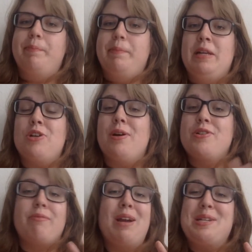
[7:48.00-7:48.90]
in
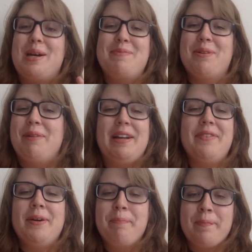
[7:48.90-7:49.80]
charge of wait times or
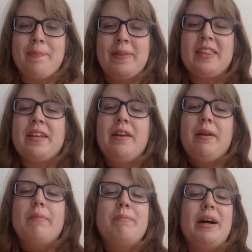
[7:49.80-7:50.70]
whatever,
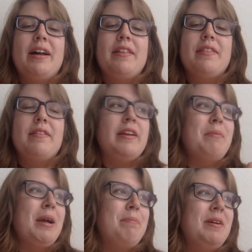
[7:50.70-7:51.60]
but in
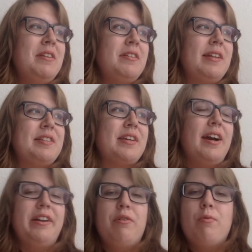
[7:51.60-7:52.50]
my opinion, that's
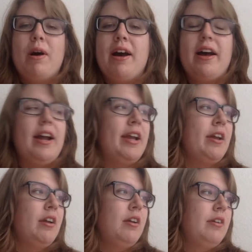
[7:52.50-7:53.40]
kind of why
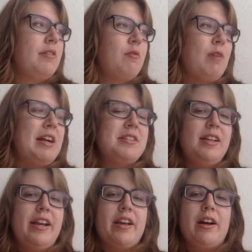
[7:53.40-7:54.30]
rides
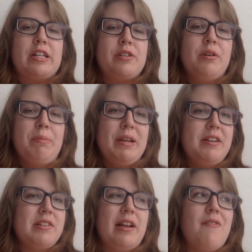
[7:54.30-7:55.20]
like Autopia
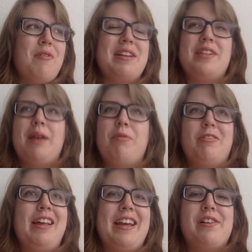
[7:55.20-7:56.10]
doesn't have wait time, or
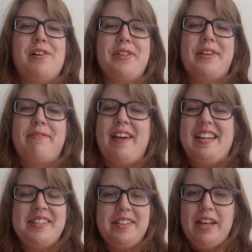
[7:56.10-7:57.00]
like all the
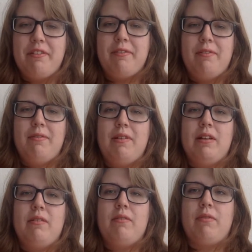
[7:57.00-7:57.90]
Fantasyland
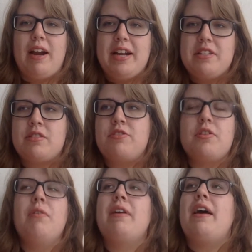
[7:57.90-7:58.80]
rides
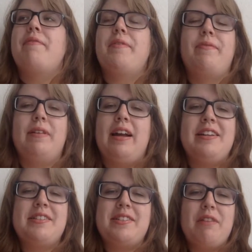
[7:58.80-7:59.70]
don't have I
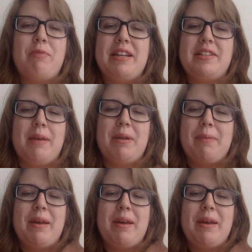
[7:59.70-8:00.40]
just said wait time, but I